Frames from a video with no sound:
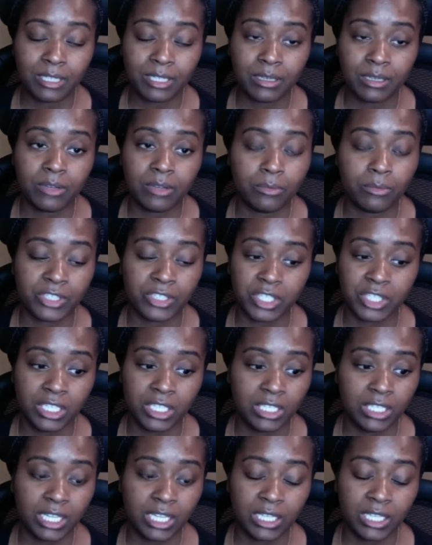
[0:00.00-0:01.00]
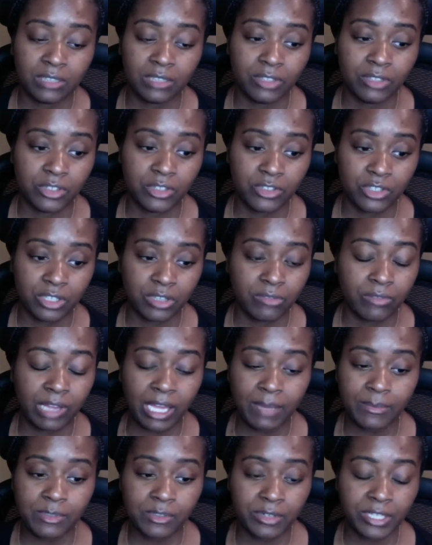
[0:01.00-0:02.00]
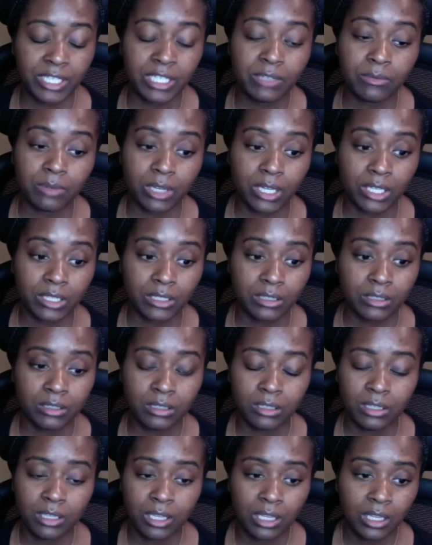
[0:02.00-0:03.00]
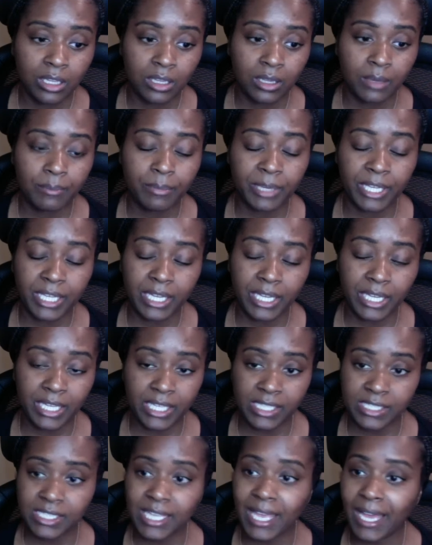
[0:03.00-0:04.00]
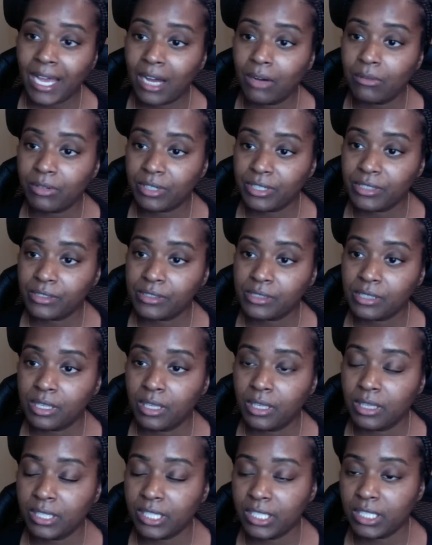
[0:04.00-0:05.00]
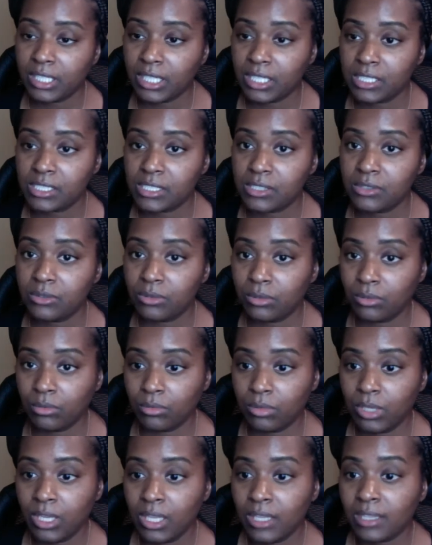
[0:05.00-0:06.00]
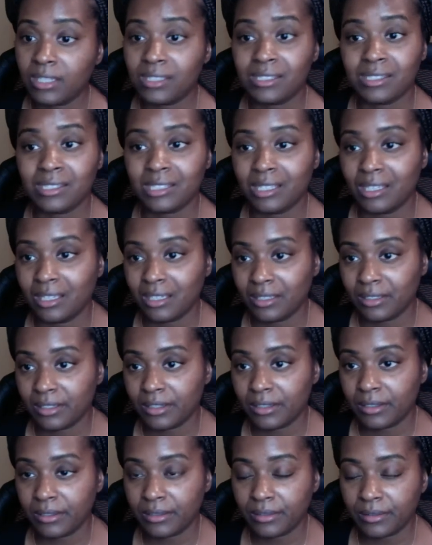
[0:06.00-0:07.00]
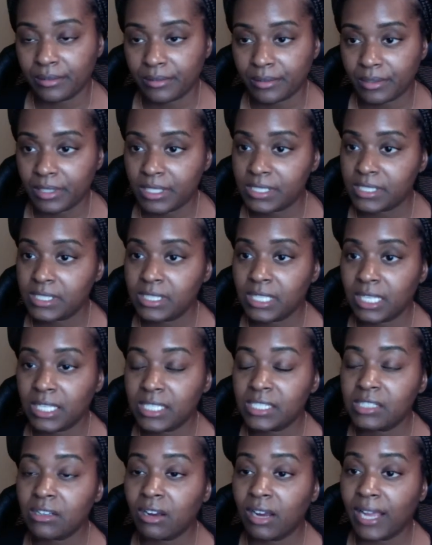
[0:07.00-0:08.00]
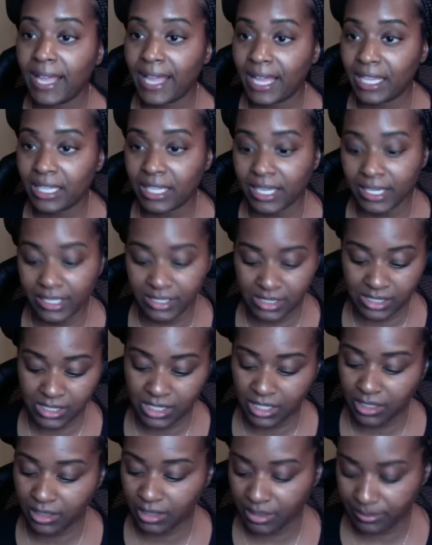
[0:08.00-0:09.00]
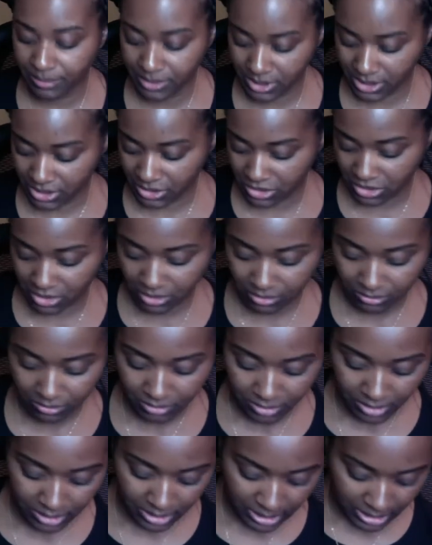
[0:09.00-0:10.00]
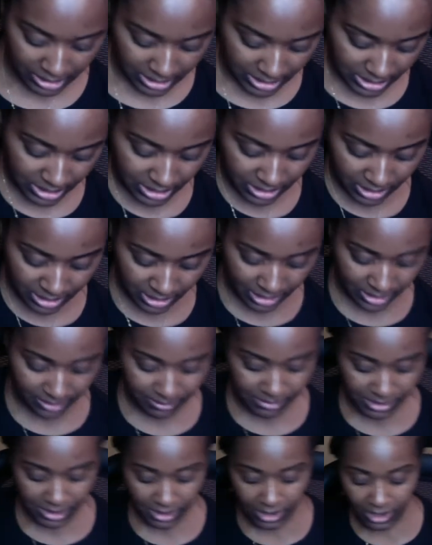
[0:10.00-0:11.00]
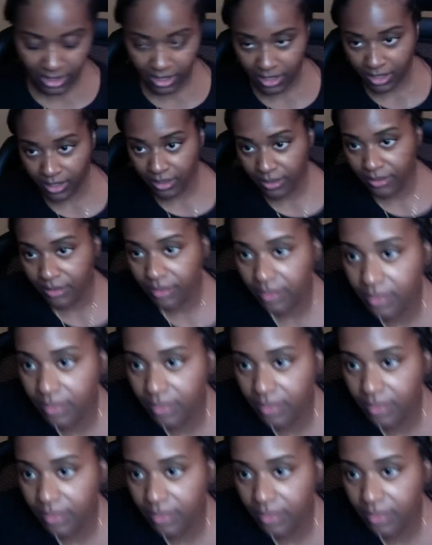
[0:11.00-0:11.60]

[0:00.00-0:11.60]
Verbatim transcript: I don't wish any negative energy or vibes or anyone. But again, towers lead us to the sun. It's not, it's our ally. It's not our opposition. see the Cups, yeah.